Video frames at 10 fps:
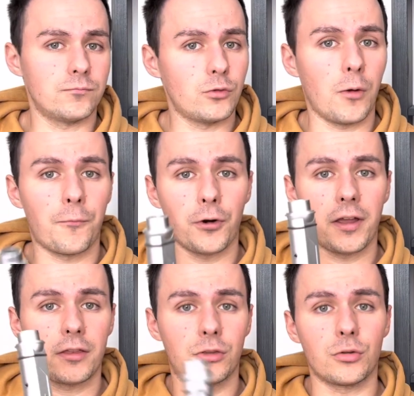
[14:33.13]
Don't
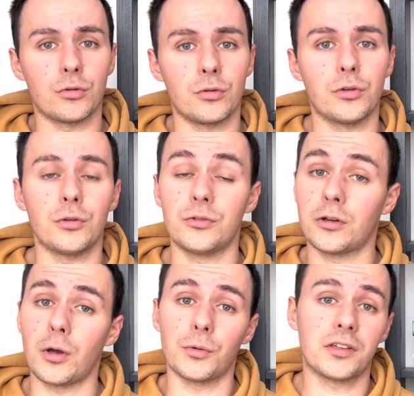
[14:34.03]
forget to use the
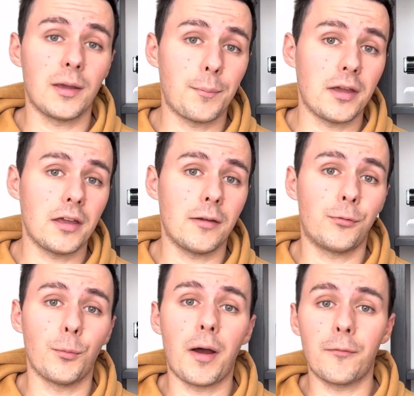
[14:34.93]
code SKIPPY
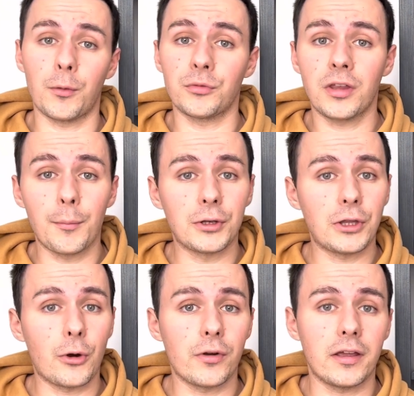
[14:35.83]
if you buy from
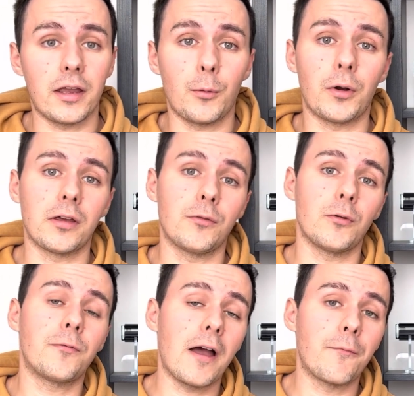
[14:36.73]
SaberTheory. It will give
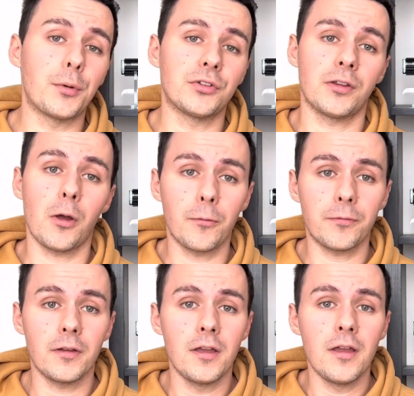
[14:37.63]
you 5% off.
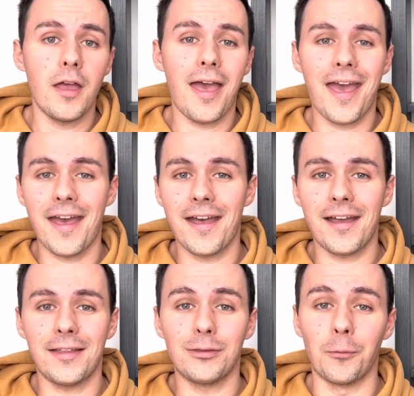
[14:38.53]

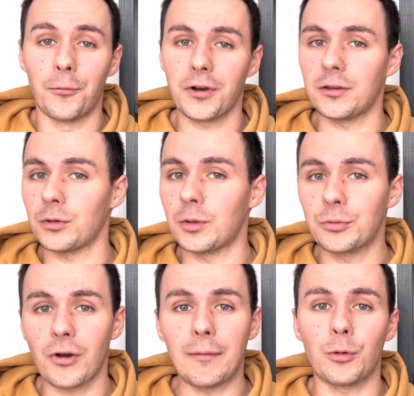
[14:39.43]
And don't forget to
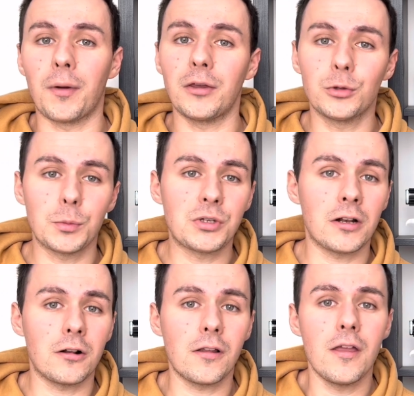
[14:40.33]
subscribe to my YouTube
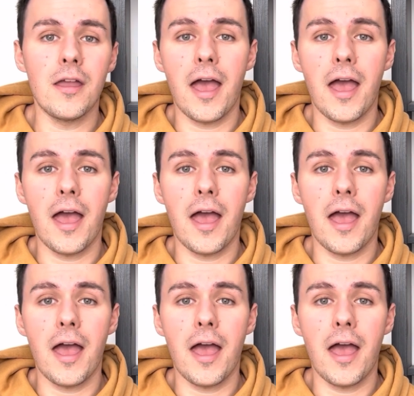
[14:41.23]
channel,